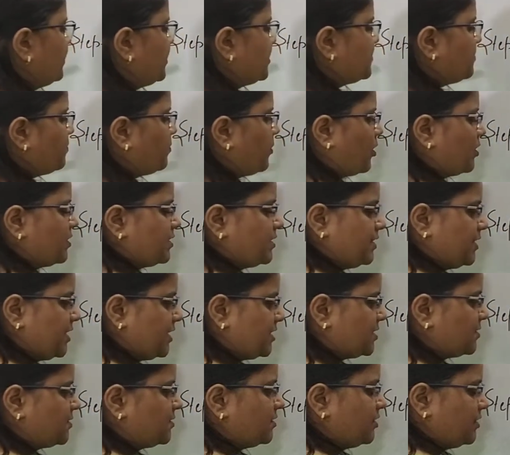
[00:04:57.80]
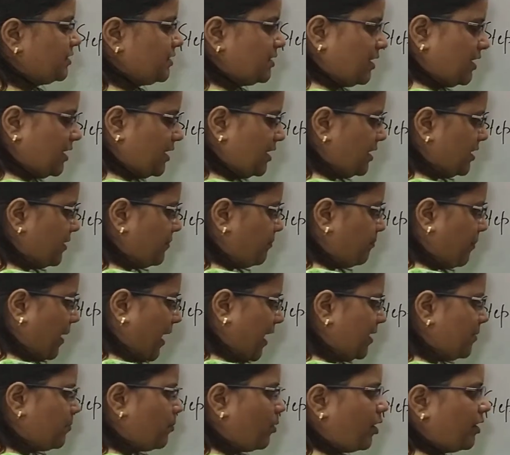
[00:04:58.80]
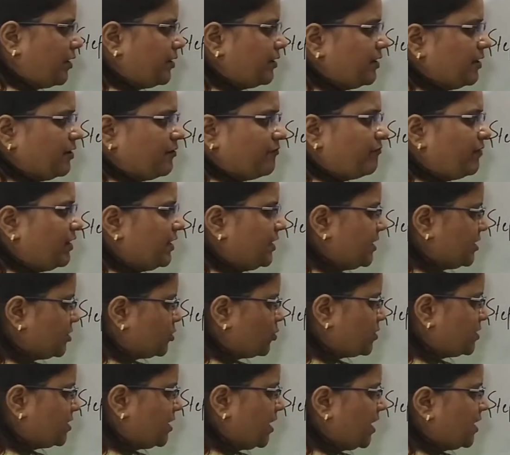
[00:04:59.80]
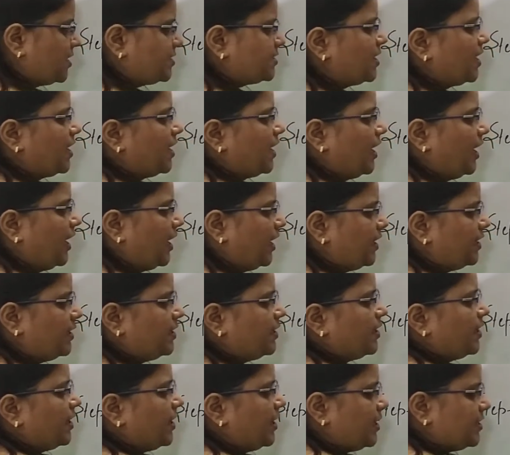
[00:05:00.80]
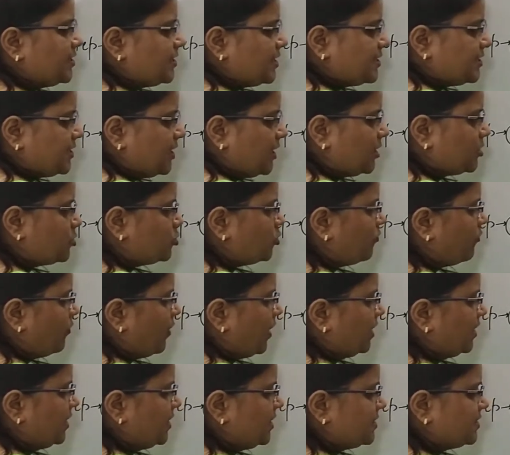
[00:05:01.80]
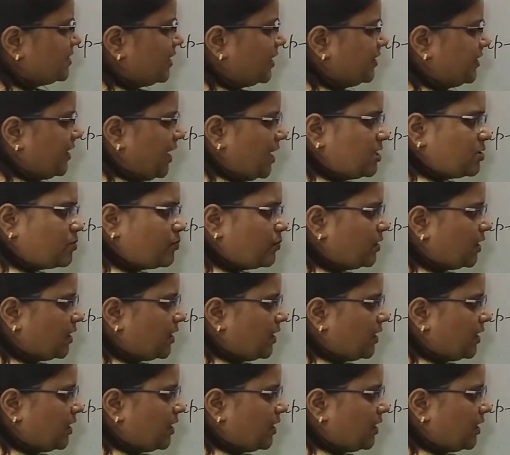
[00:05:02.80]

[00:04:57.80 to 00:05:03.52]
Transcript: This pi bond will dissociate and this electrophile is attached with the